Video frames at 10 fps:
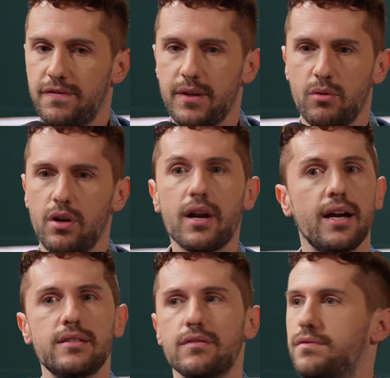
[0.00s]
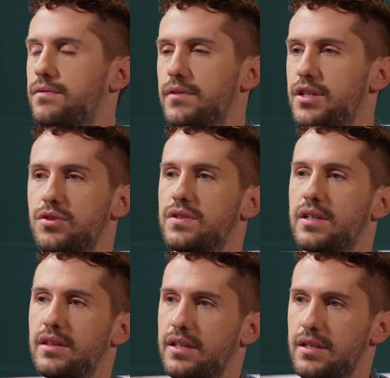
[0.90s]
feel all kinds of
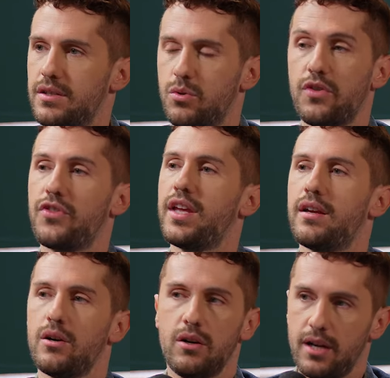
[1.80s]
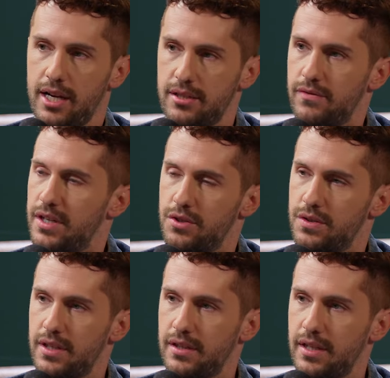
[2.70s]
interesting things or think all kinds of
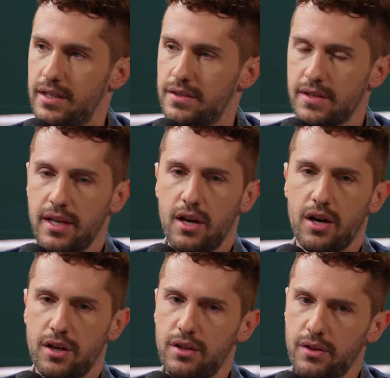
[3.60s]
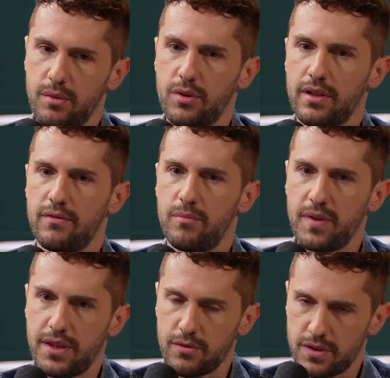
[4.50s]
interesting things on a neurochemical level,
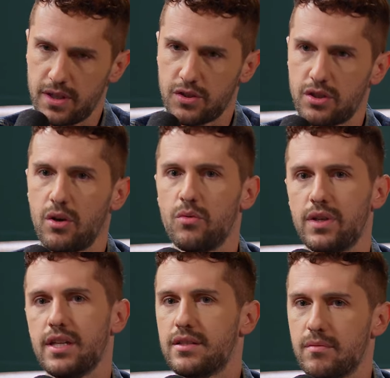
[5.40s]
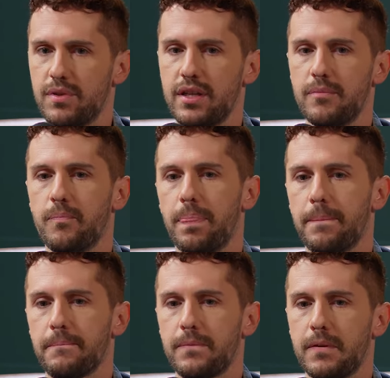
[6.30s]
but those things don't need to be
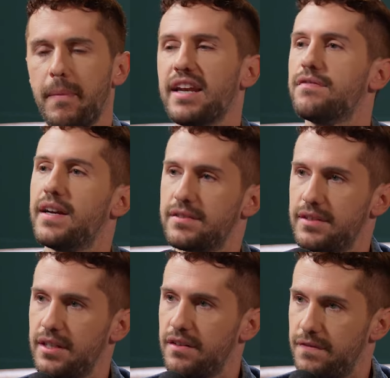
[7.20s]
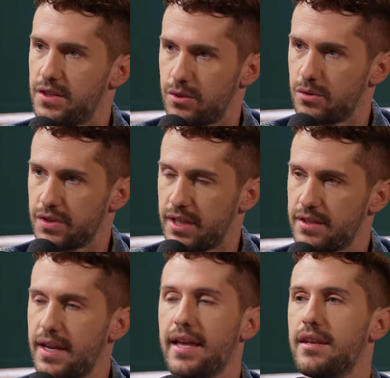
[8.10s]
manifested in a physical
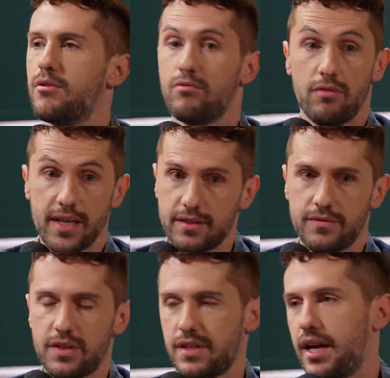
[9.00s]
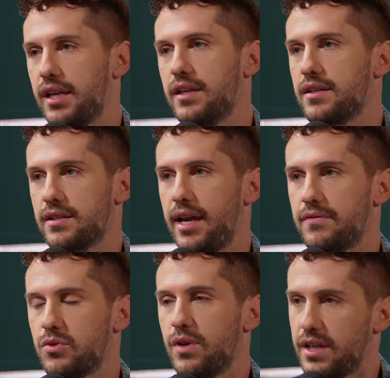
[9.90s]
sense, and the rest of society doesn't
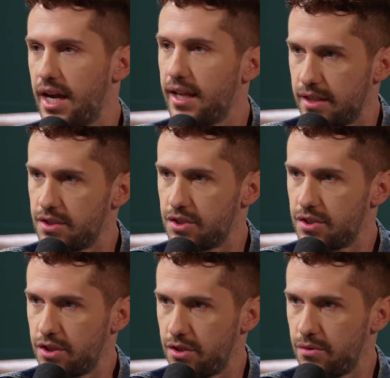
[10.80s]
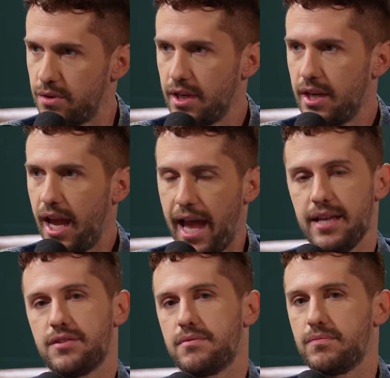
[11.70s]
have to acknowledge you
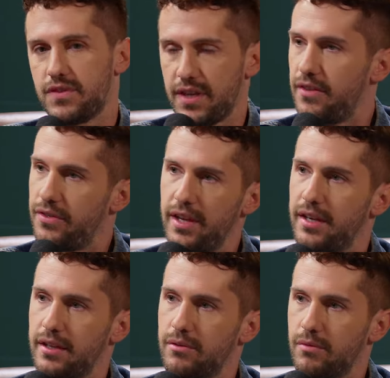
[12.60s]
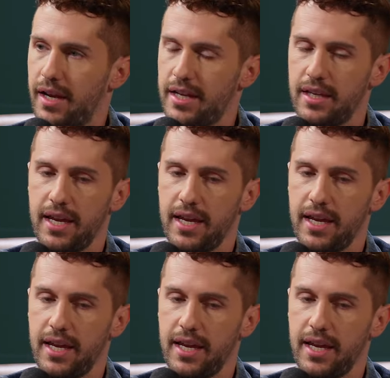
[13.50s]
as said thing, right?